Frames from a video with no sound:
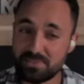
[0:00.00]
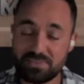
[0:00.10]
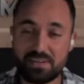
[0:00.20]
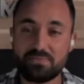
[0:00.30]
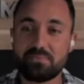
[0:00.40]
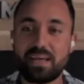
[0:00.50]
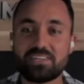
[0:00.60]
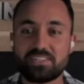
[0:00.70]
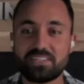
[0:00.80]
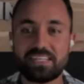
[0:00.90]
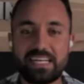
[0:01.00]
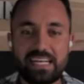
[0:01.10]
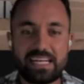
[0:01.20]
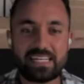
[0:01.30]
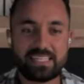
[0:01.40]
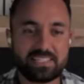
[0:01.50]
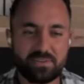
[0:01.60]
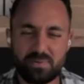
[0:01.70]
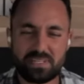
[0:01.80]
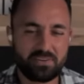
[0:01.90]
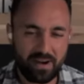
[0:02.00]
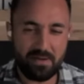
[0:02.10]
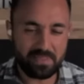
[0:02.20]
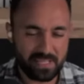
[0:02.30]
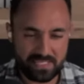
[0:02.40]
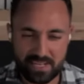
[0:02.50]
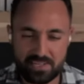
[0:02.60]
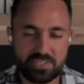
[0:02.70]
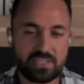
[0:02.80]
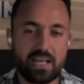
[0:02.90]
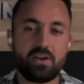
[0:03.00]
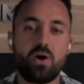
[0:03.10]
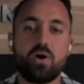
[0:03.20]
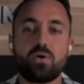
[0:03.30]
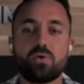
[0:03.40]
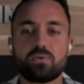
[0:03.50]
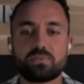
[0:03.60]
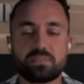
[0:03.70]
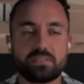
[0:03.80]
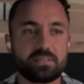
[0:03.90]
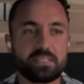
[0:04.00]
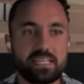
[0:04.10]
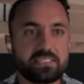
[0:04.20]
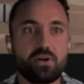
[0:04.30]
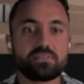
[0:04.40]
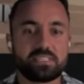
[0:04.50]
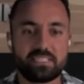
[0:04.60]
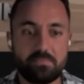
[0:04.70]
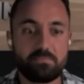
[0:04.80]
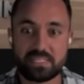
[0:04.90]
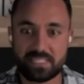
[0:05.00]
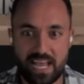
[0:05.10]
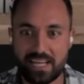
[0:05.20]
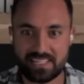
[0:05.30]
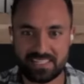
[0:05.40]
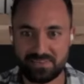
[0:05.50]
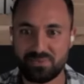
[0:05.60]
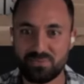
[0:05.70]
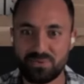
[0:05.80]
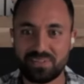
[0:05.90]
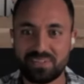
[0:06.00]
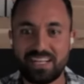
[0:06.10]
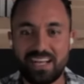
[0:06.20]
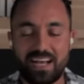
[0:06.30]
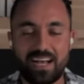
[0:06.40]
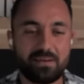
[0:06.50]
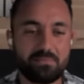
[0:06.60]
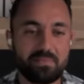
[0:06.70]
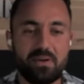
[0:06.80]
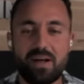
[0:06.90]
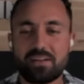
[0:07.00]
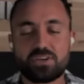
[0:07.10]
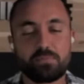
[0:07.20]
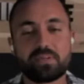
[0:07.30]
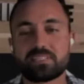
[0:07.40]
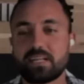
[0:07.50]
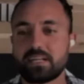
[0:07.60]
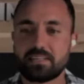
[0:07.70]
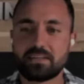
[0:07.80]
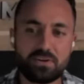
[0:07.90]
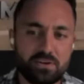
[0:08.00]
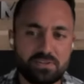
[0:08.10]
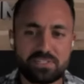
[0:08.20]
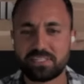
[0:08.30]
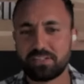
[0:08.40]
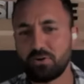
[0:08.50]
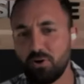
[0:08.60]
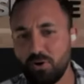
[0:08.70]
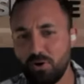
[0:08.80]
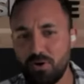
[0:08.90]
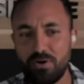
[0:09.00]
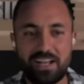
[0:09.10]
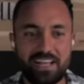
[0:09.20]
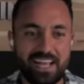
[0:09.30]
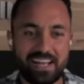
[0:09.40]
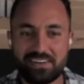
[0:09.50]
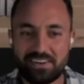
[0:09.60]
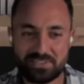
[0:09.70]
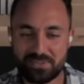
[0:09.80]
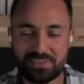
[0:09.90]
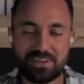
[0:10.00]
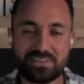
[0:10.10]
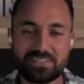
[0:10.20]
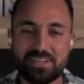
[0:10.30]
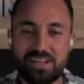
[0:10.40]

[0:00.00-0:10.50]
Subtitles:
to the information, it doesn't always grab their attention and doesn't hold the same pizzazz, if you will, around topics like the glutes and the core and, sort of those